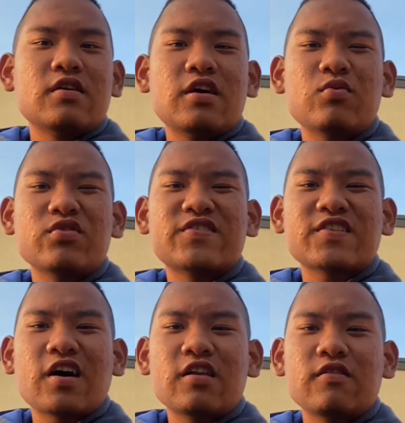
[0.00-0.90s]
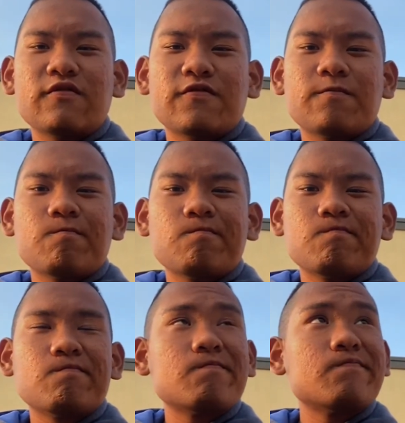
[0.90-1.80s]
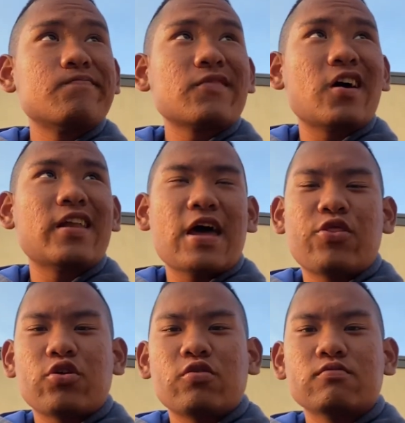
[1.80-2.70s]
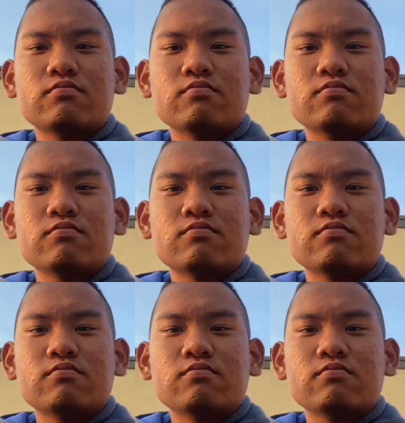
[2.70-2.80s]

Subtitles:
It was kind of unethical.